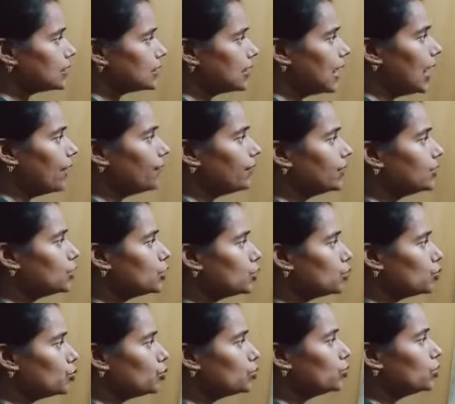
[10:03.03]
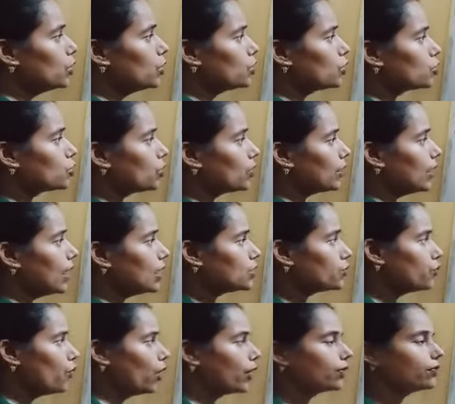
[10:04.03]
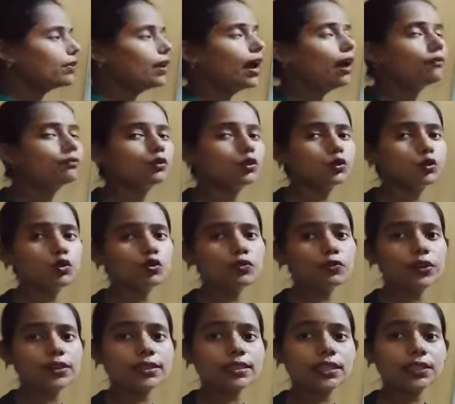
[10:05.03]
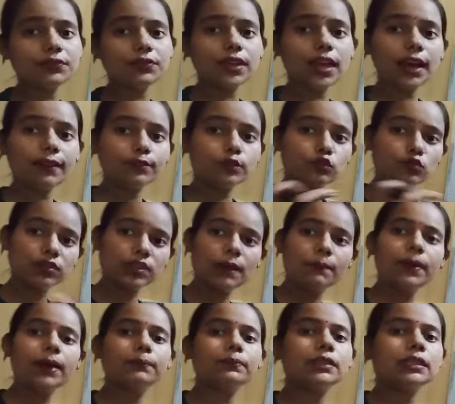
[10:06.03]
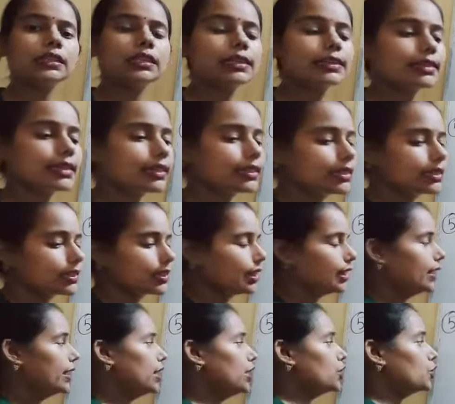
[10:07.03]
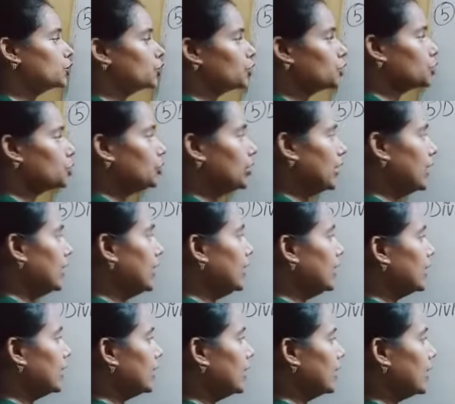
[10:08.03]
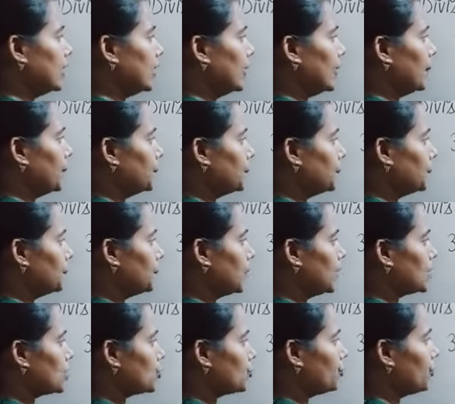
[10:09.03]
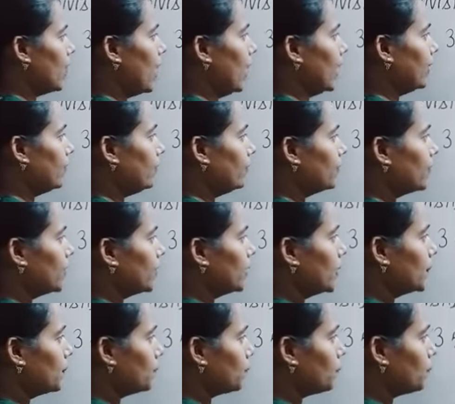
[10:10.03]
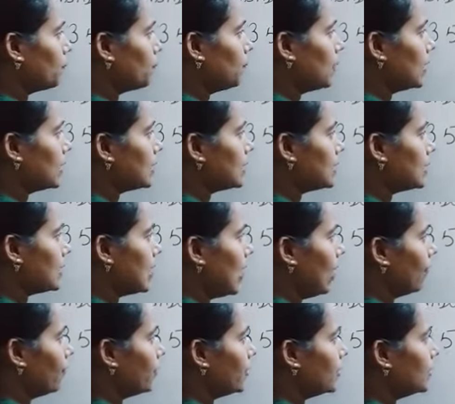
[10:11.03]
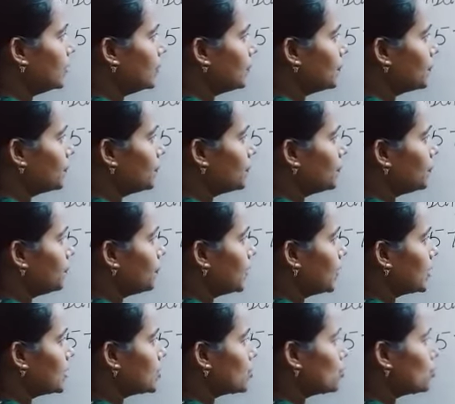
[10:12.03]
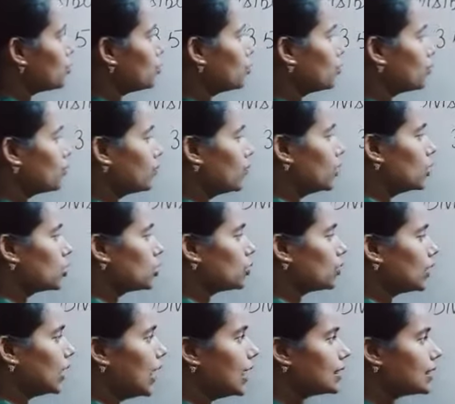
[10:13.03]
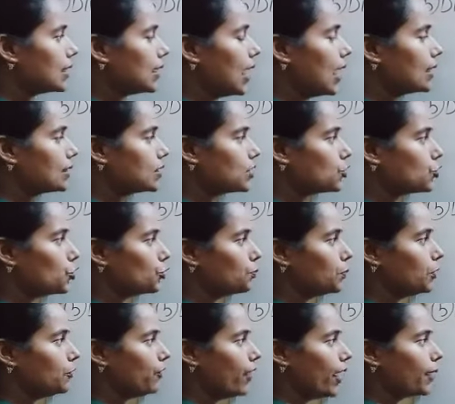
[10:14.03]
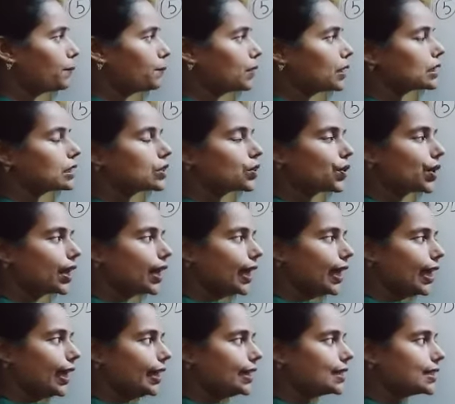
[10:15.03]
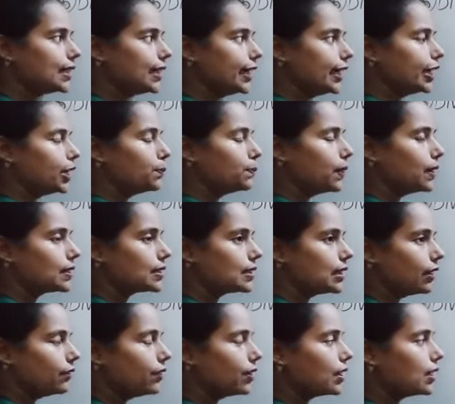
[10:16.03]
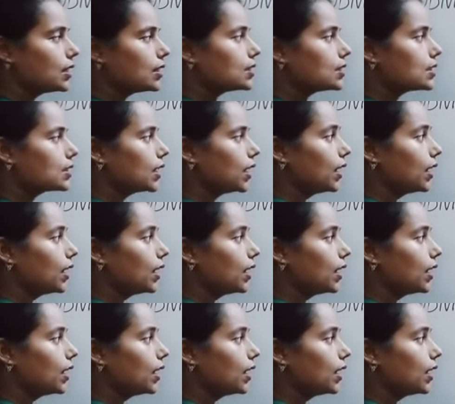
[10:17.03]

7, 2. So class, what we have to do? Firstly, we have to sum up the digits. So 3 plus 5 plus 7 plus 2. So class, our answer should be 5 plus 3, 8. 8 plus 7 is